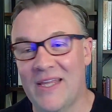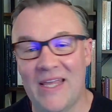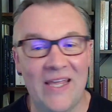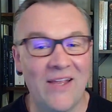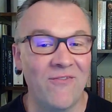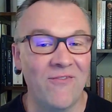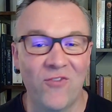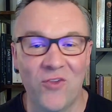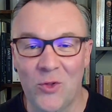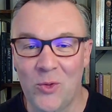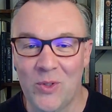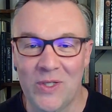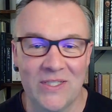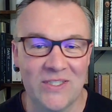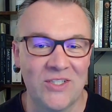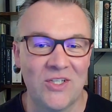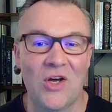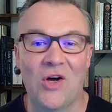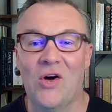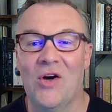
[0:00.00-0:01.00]

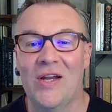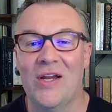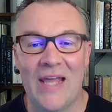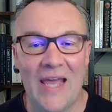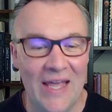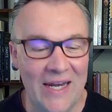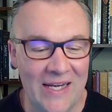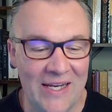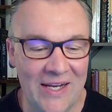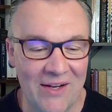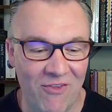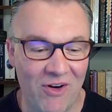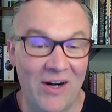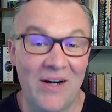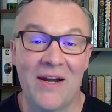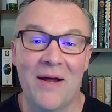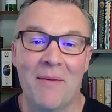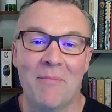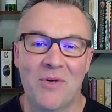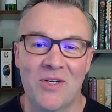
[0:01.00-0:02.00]
influence on any of our
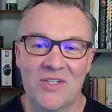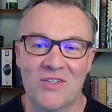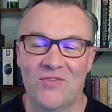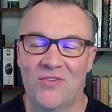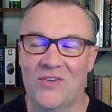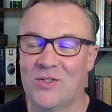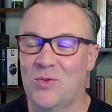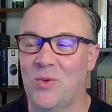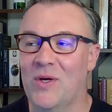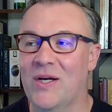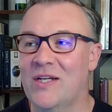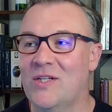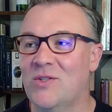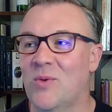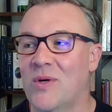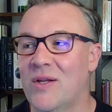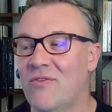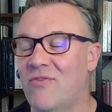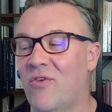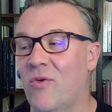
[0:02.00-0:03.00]
numbers for
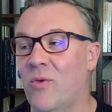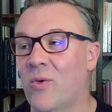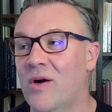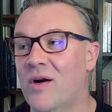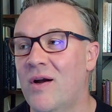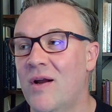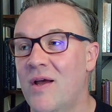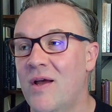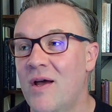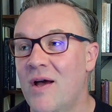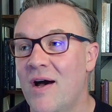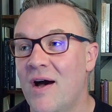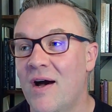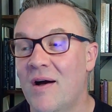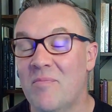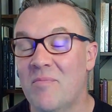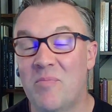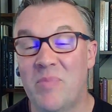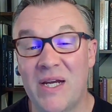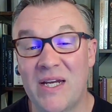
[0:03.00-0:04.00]
2024.
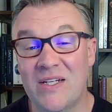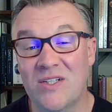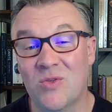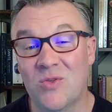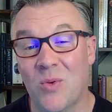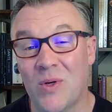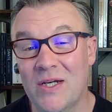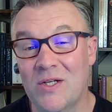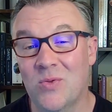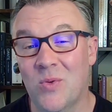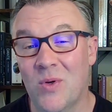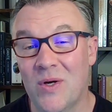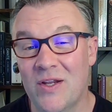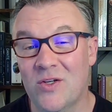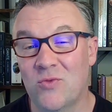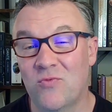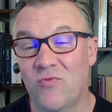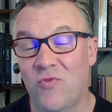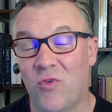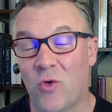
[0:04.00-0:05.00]
But in
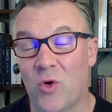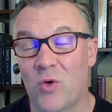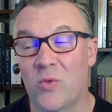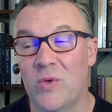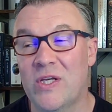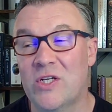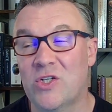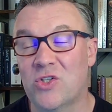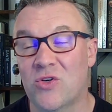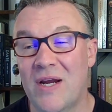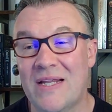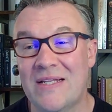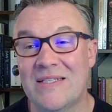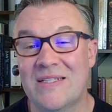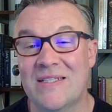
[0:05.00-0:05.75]
2024, we trained